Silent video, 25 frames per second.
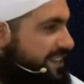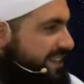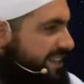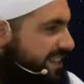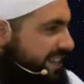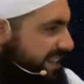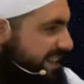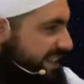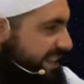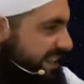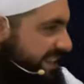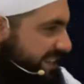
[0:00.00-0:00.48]

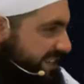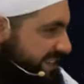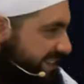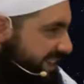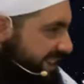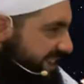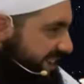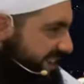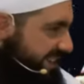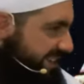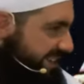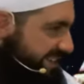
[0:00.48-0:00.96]
The uh,
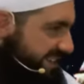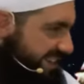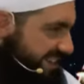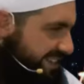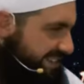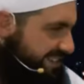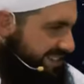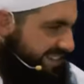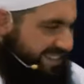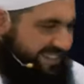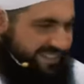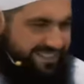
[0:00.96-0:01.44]
izar, izar
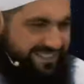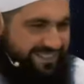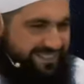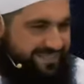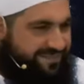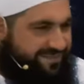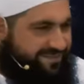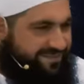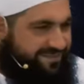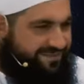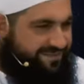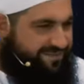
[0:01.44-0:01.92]
is it?
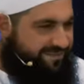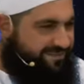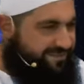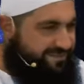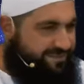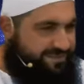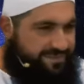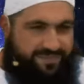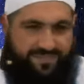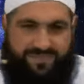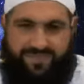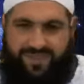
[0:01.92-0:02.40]

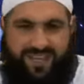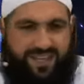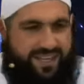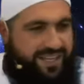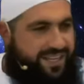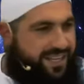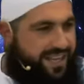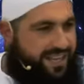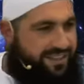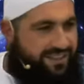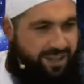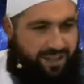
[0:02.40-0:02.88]

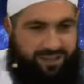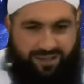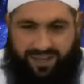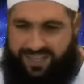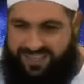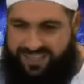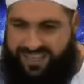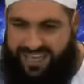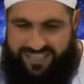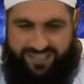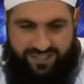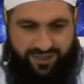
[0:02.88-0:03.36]
Yeah,
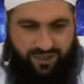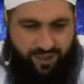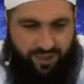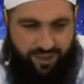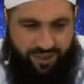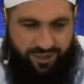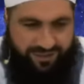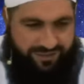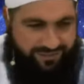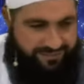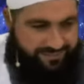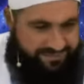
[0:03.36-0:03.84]
like that
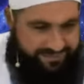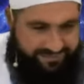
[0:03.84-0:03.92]
skirt.